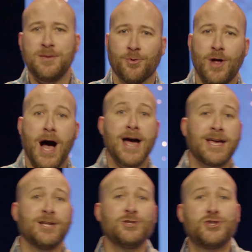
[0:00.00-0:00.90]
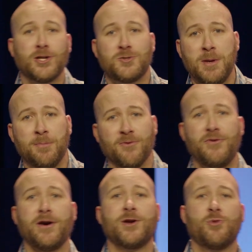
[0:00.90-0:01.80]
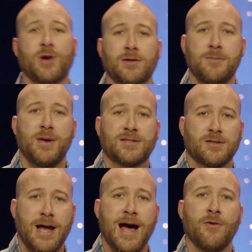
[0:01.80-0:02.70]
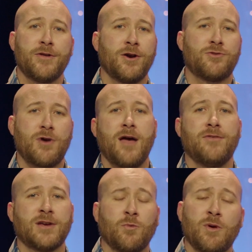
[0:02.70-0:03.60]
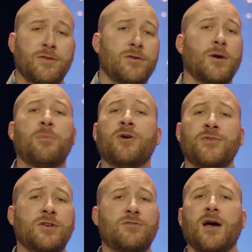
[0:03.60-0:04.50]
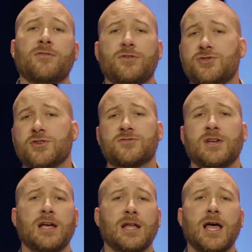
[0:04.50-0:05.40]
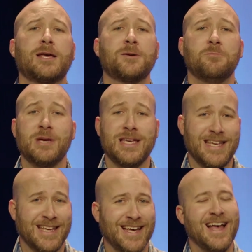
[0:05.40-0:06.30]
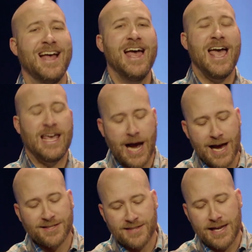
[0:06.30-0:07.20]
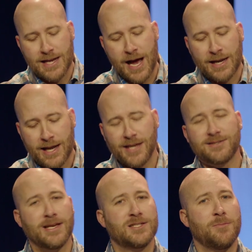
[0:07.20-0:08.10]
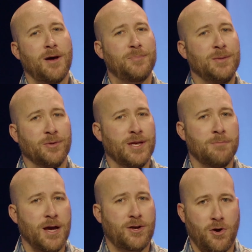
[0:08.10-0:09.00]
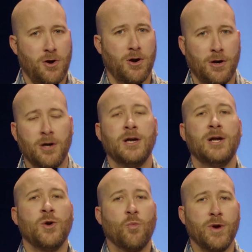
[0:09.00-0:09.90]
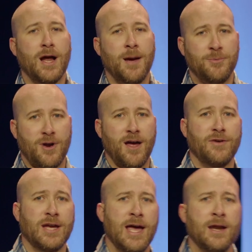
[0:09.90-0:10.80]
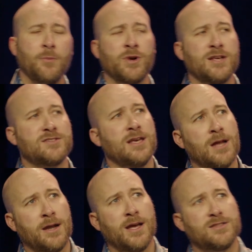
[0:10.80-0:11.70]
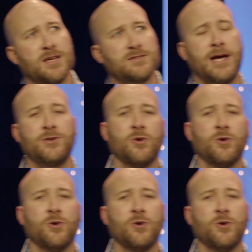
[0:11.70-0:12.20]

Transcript: people, I can judge people very quickly based on how they are driving and whether they're a perfect driver just like me. And I say not nice things about people in my car when I'm driving. And when I say not nice things, I